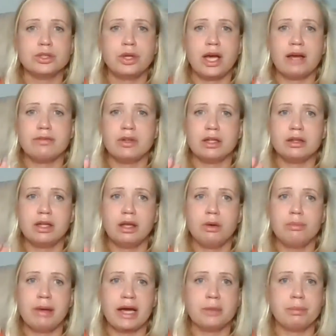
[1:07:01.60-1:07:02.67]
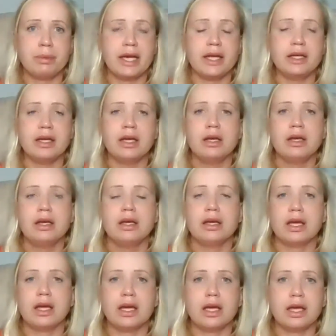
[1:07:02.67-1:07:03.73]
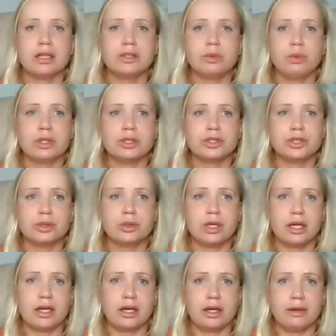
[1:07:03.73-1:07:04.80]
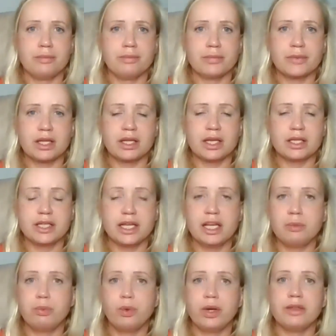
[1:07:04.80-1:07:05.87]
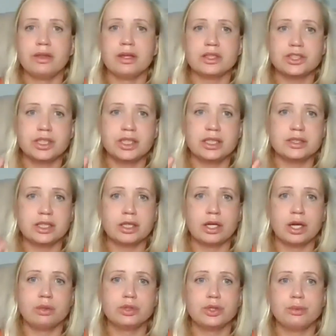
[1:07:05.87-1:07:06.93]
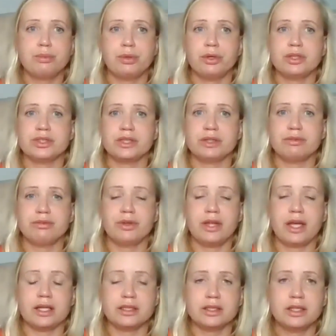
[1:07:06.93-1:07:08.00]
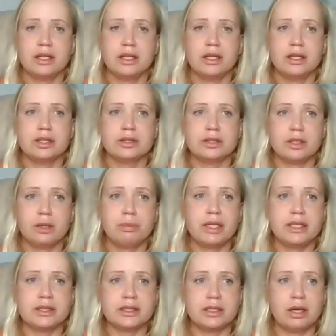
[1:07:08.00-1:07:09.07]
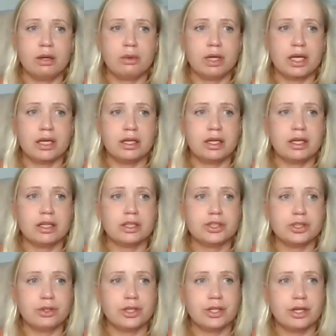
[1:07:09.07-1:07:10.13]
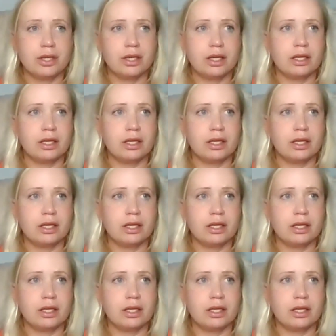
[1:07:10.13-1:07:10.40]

have a low back pain, you want to get help with, she's the go-to person for that. So please go and join